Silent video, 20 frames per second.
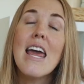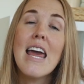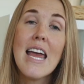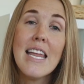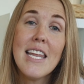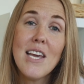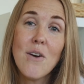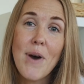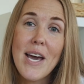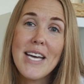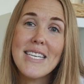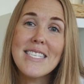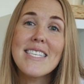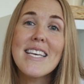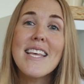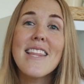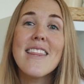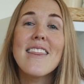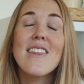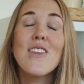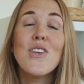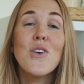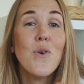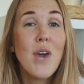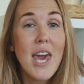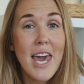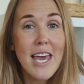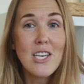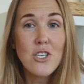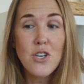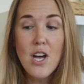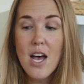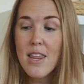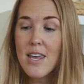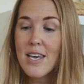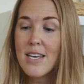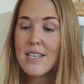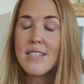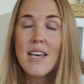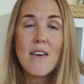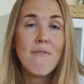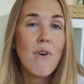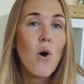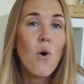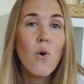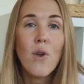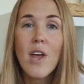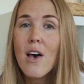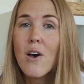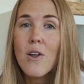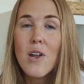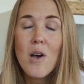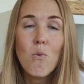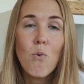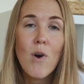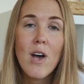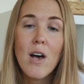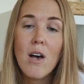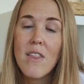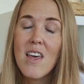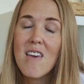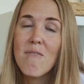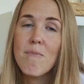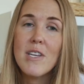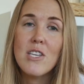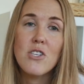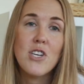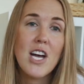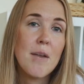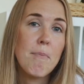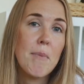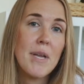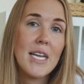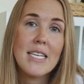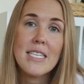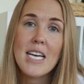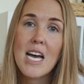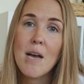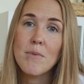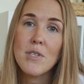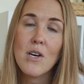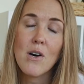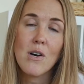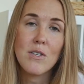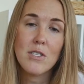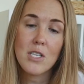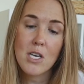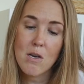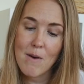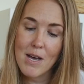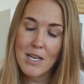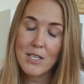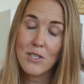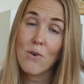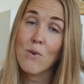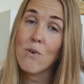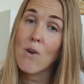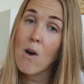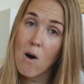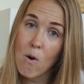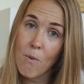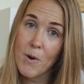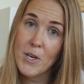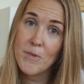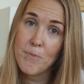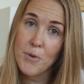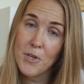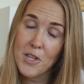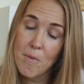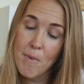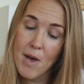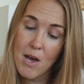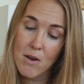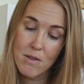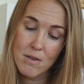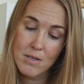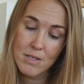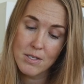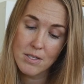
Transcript: anyways you can dry these. They've hold, held up well. They've been dried many times also. I don't always put them out on the